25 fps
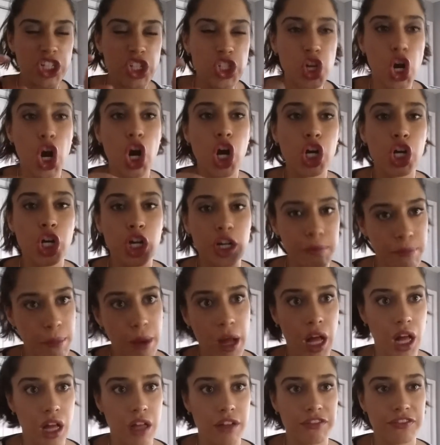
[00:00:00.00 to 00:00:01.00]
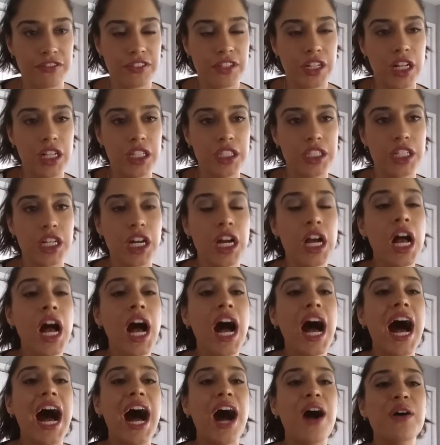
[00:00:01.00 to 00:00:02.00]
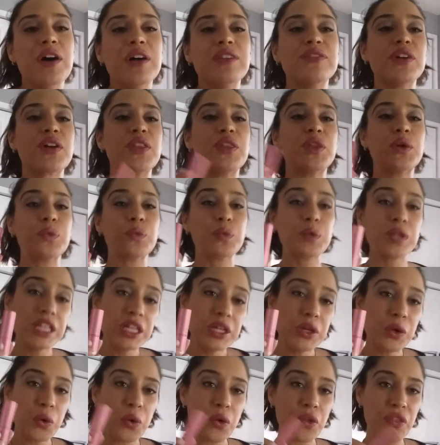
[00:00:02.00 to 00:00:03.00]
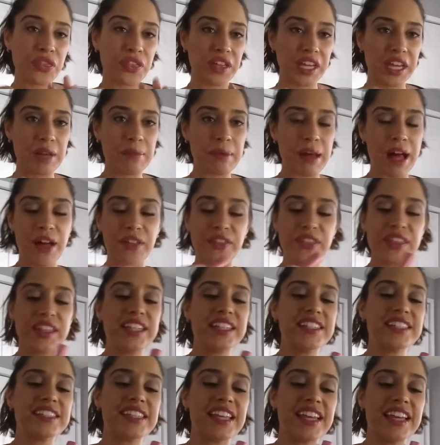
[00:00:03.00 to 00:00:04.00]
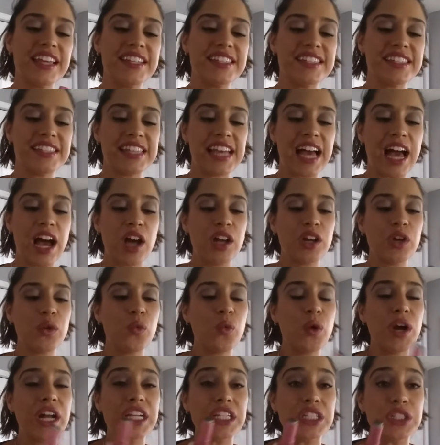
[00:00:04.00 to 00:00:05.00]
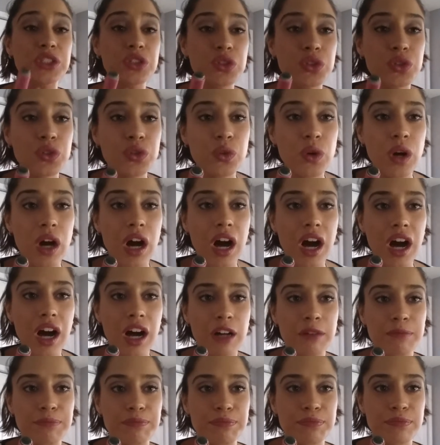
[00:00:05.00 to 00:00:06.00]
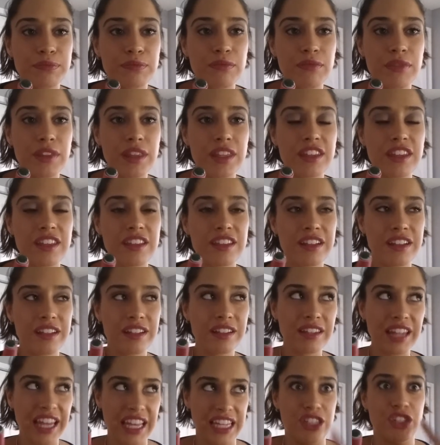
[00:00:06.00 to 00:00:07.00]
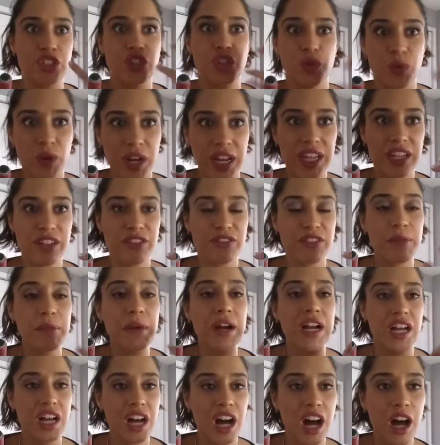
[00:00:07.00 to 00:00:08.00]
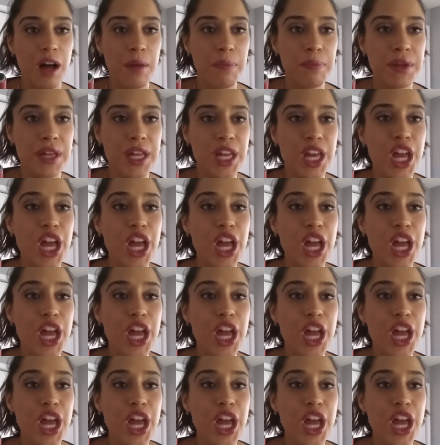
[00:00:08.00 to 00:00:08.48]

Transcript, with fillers: a darker mauve color however the really cool thing about this is that when you um, like drink from a cup